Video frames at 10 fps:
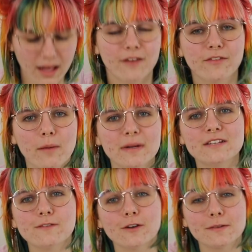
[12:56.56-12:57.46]
If
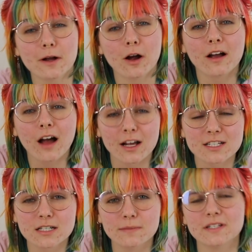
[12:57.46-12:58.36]
companies focusing on
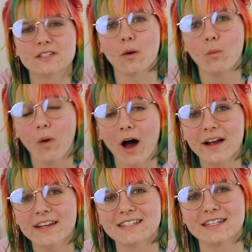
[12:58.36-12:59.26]
customers,
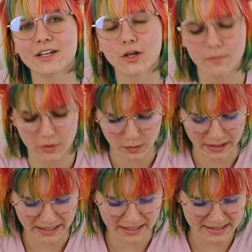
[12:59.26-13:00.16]
workers, and
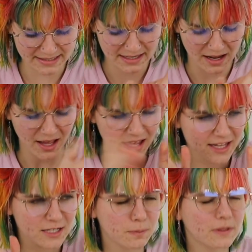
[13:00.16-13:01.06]
communities
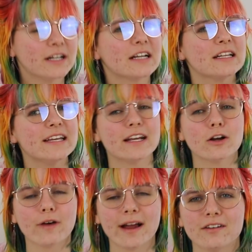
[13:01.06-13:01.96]
is politically
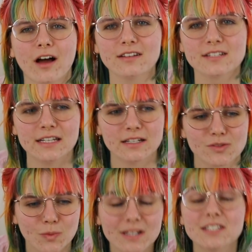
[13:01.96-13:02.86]
incorrect nonsense,
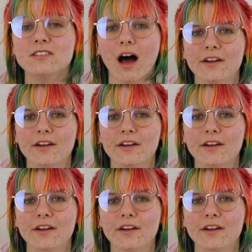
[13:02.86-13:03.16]
what's not